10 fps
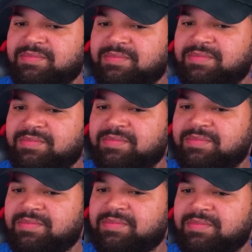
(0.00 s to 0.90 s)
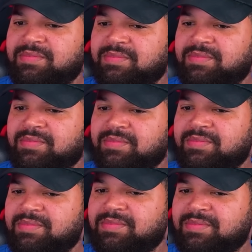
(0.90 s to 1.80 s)

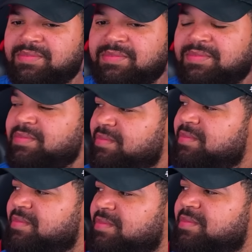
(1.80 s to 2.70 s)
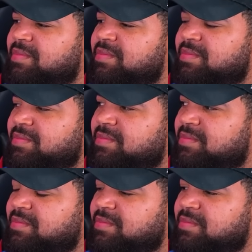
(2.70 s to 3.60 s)

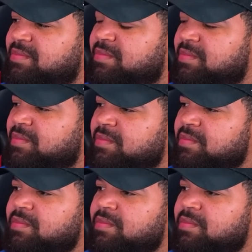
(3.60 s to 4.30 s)
(not speaking)